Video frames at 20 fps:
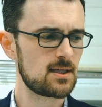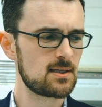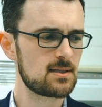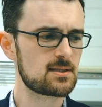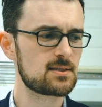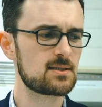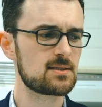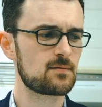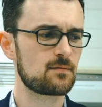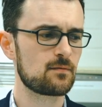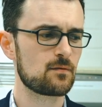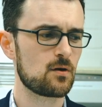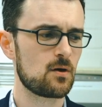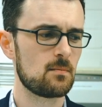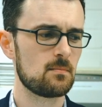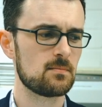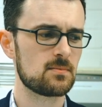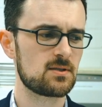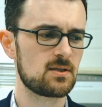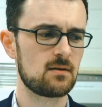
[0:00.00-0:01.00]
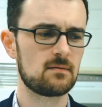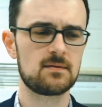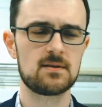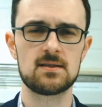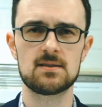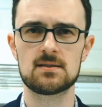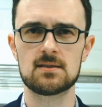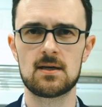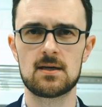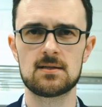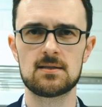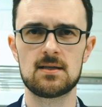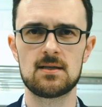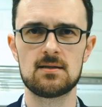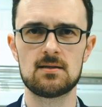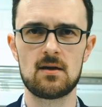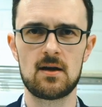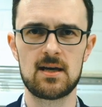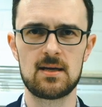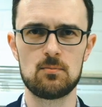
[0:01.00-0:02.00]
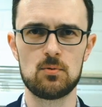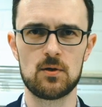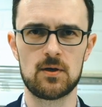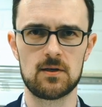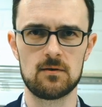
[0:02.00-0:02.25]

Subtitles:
This is from Tufte's 1990 book,